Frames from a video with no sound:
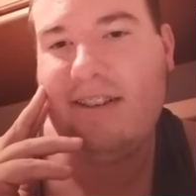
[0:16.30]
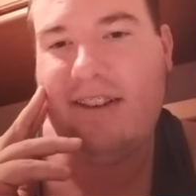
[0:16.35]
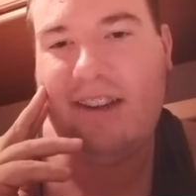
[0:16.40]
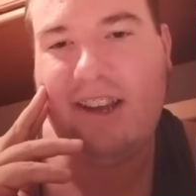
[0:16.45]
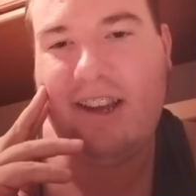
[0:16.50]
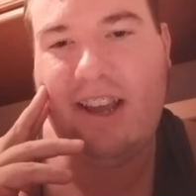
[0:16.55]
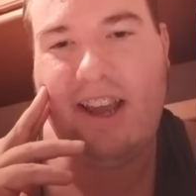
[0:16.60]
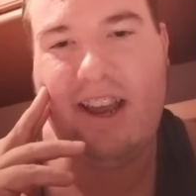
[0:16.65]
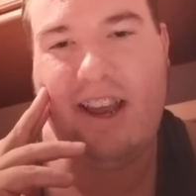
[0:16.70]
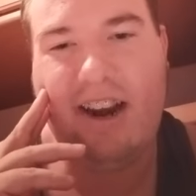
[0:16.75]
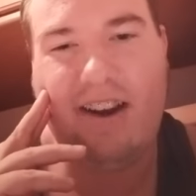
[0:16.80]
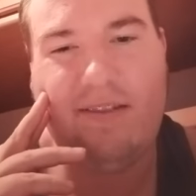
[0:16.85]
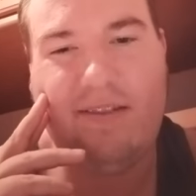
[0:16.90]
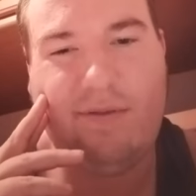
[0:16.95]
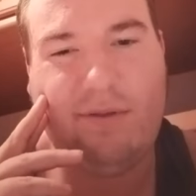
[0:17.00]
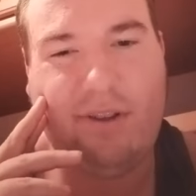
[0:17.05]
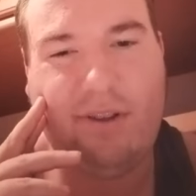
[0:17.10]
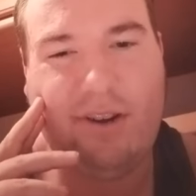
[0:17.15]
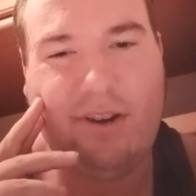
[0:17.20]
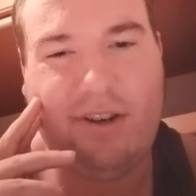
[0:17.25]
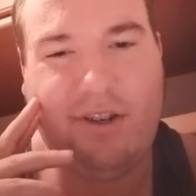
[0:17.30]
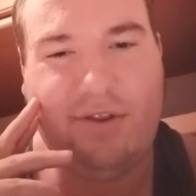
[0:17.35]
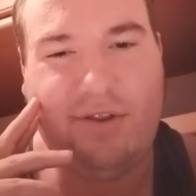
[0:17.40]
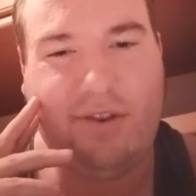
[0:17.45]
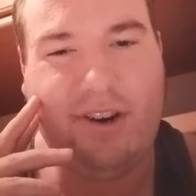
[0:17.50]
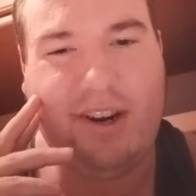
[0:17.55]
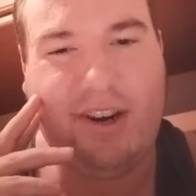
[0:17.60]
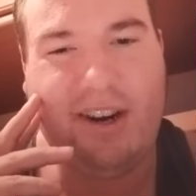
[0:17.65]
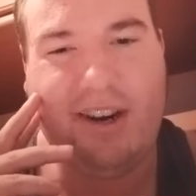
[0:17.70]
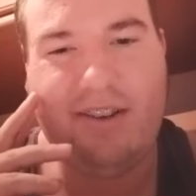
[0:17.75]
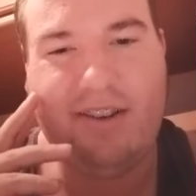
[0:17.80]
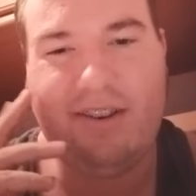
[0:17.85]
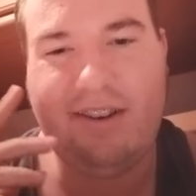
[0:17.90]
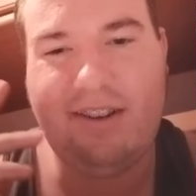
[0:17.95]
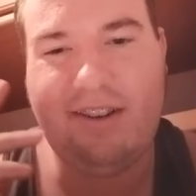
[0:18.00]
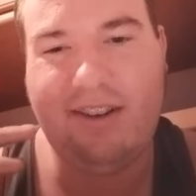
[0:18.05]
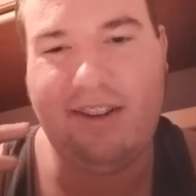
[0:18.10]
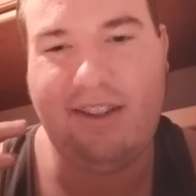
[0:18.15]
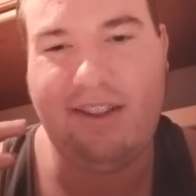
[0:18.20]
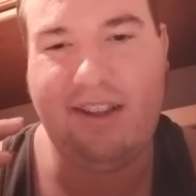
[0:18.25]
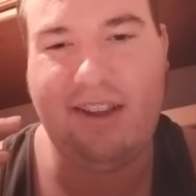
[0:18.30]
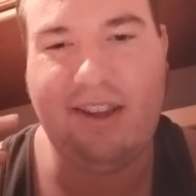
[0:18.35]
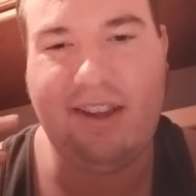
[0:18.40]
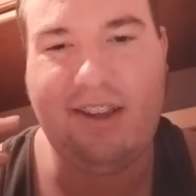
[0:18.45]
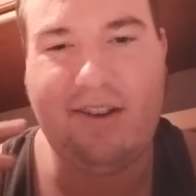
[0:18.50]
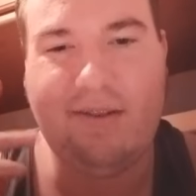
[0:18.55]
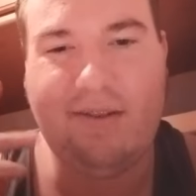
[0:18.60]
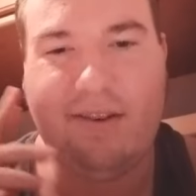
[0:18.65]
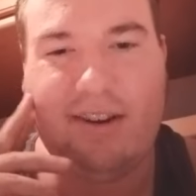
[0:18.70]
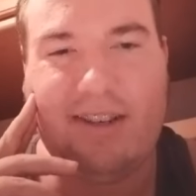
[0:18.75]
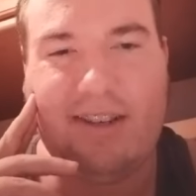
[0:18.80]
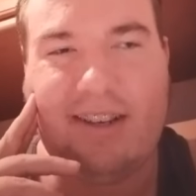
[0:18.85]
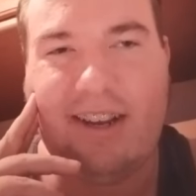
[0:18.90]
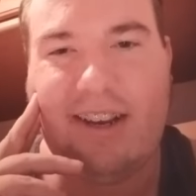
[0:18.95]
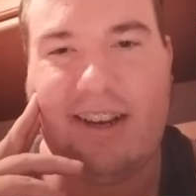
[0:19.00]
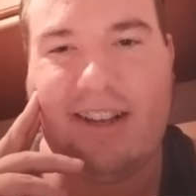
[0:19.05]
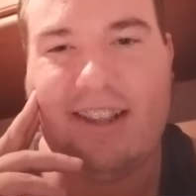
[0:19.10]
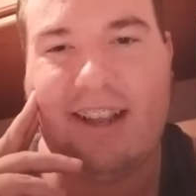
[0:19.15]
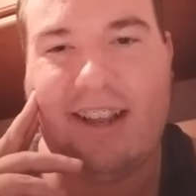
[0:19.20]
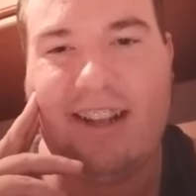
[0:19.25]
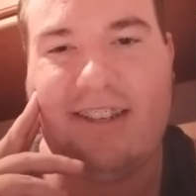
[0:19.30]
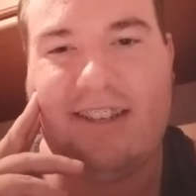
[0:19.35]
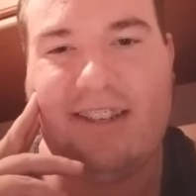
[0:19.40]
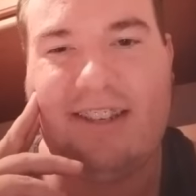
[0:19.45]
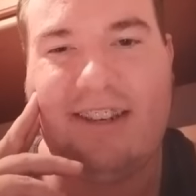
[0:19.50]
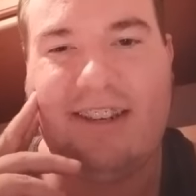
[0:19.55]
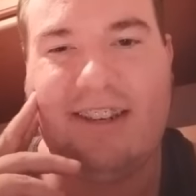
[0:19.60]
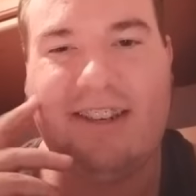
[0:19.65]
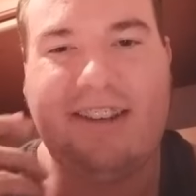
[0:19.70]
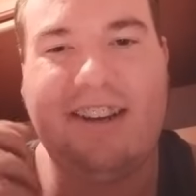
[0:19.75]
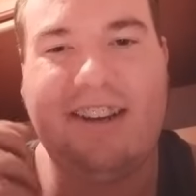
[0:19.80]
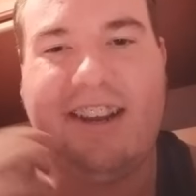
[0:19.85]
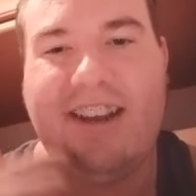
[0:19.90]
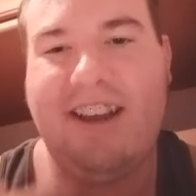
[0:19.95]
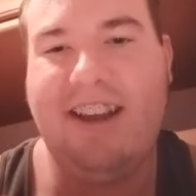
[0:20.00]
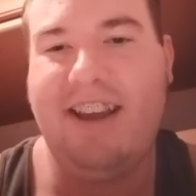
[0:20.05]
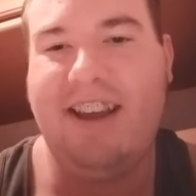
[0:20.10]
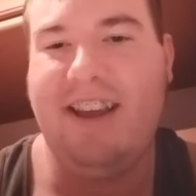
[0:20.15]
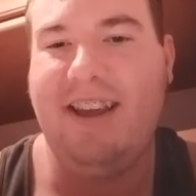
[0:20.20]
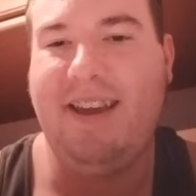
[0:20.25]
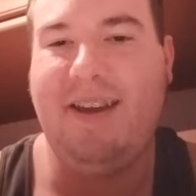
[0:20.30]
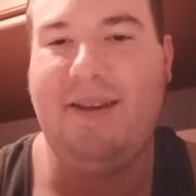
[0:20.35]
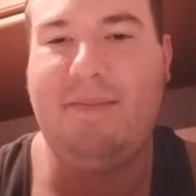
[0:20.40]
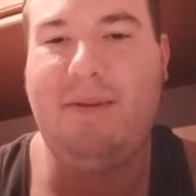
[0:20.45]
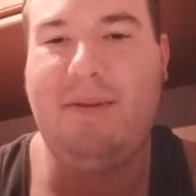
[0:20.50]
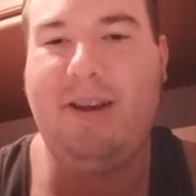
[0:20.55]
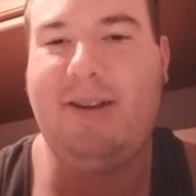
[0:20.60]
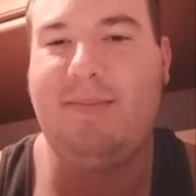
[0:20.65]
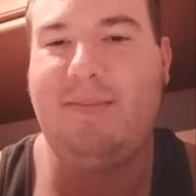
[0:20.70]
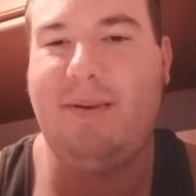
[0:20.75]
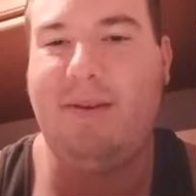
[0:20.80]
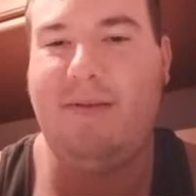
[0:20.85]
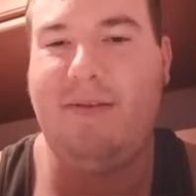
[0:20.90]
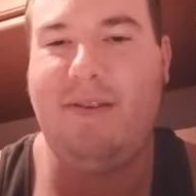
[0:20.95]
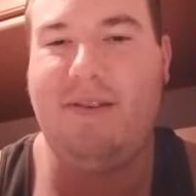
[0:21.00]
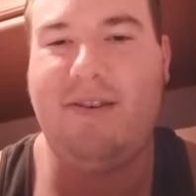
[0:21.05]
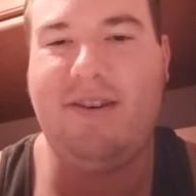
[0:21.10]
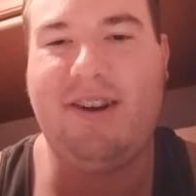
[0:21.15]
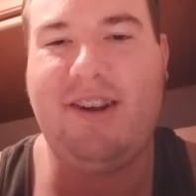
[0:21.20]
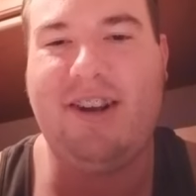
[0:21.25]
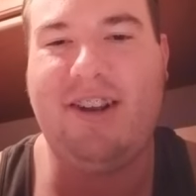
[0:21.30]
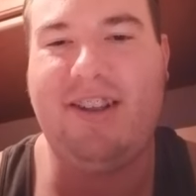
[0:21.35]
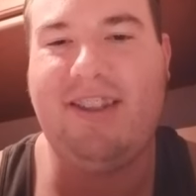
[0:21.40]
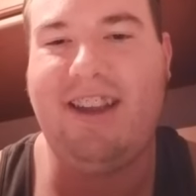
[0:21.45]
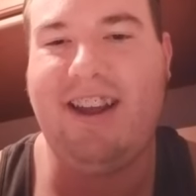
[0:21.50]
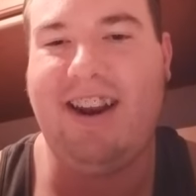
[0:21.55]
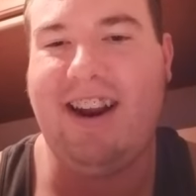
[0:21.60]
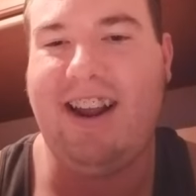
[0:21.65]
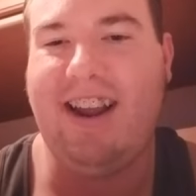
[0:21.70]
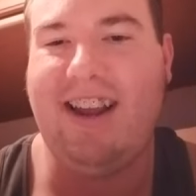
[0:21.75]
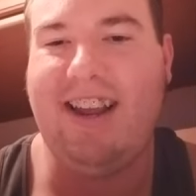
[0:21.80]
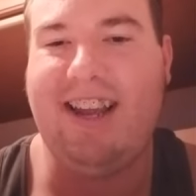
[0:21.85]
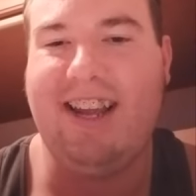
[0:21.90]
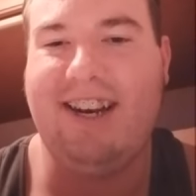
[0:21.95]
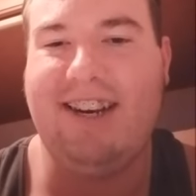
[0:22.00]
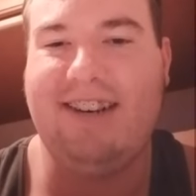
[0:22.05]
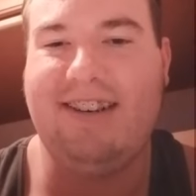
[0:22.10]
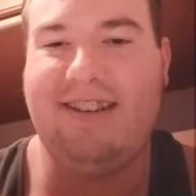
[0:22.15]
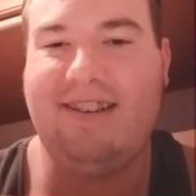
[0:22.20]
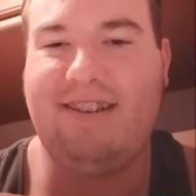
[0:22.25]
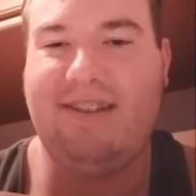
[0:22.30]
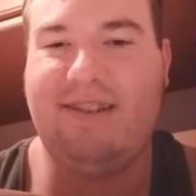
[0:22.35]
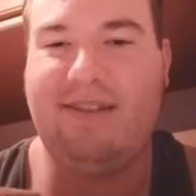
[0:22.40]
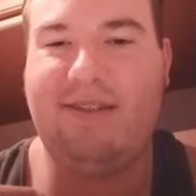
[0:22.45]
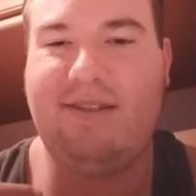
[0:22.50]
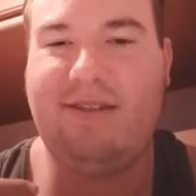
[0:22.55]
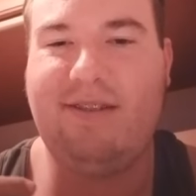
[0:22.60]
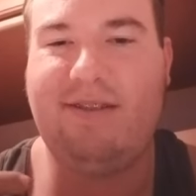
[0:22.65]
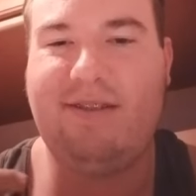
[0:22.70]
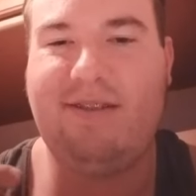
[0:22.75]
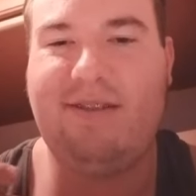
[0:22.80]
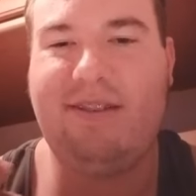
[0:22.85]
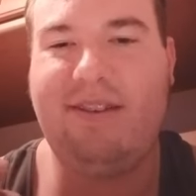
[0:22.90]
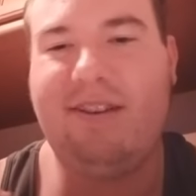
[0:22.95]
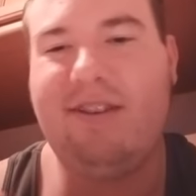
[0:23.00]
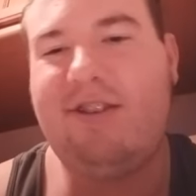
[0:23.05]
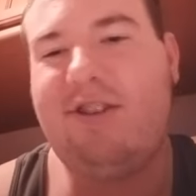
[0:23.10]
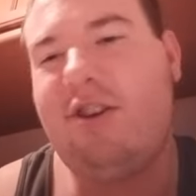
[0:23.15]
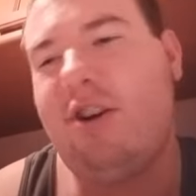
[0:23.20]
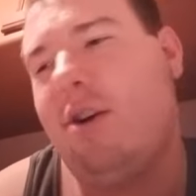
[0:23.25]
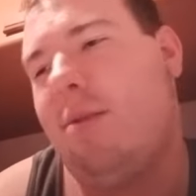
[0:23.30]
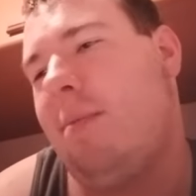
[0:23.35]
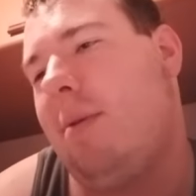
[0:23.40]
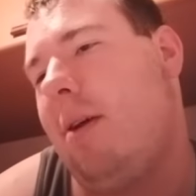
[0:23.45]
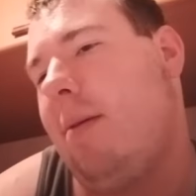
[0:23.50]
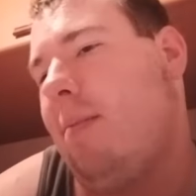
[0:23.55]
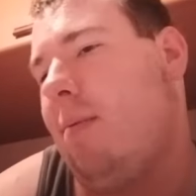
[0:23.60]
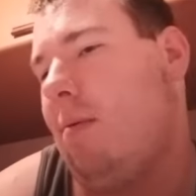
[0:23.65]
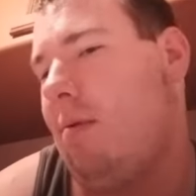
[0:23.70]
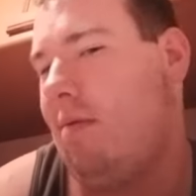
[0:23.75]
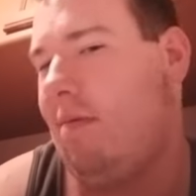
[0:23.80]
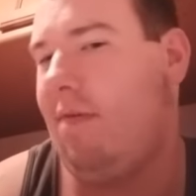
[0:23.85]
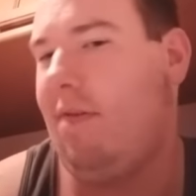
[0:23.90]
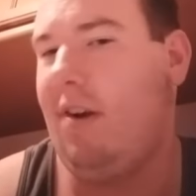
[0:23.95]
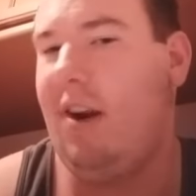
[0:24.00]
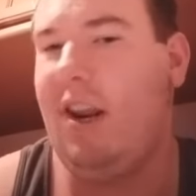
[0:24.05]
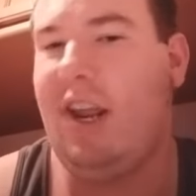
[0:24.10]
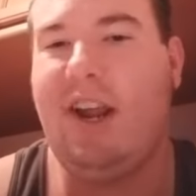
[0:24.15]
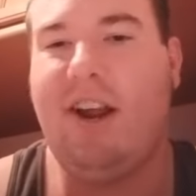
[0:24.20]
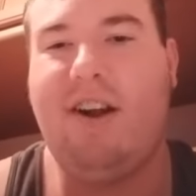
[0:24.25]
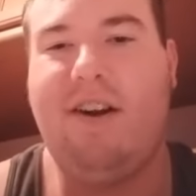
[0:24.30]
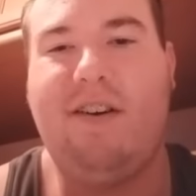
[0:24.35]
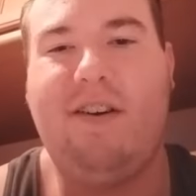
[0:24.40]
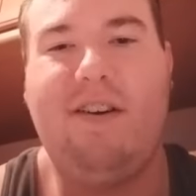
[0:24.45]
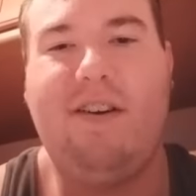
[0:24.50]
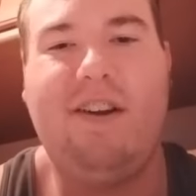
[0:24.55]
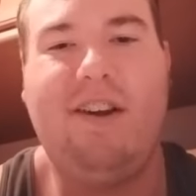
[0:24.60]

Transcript: And everyone that enjoyed it, I just want to say thank you. Because, like, that's just, it makes me feel good that I can show people a video